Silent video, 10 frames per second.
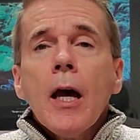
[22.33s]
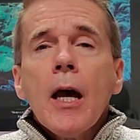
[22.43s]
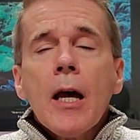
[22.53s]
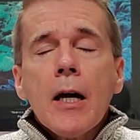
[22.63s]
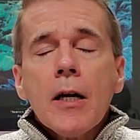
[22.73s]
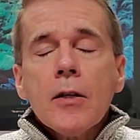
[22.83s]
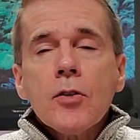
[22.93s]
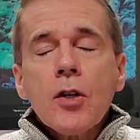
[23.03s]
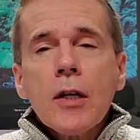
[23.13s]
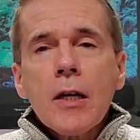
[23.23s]

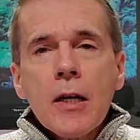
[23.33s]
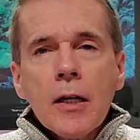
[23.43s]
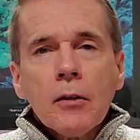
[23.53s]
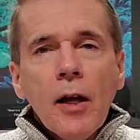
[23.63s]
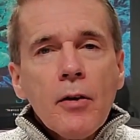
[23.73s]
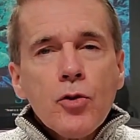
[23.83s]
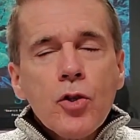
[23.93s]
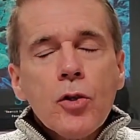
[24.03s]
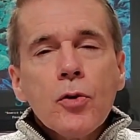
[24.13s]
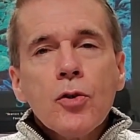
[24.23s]
And it allows you